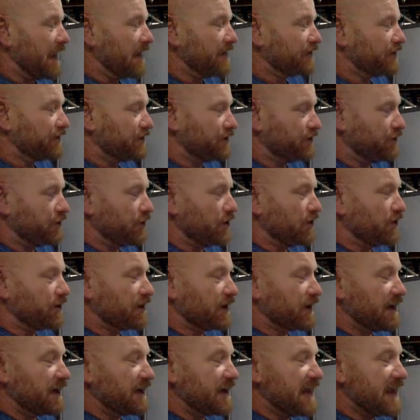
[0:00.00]
is you're
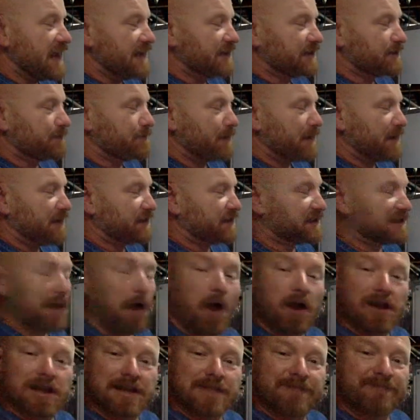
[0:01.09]
going to need to be
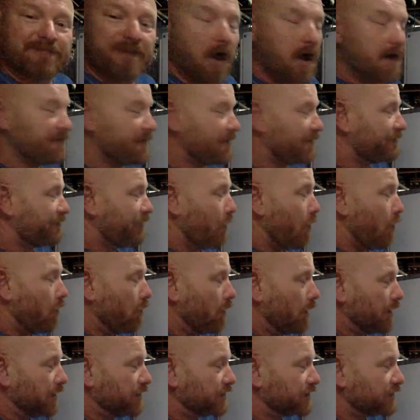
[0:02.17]
slightly further
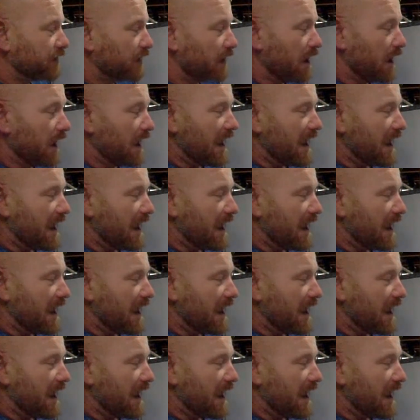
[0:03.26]
forwards.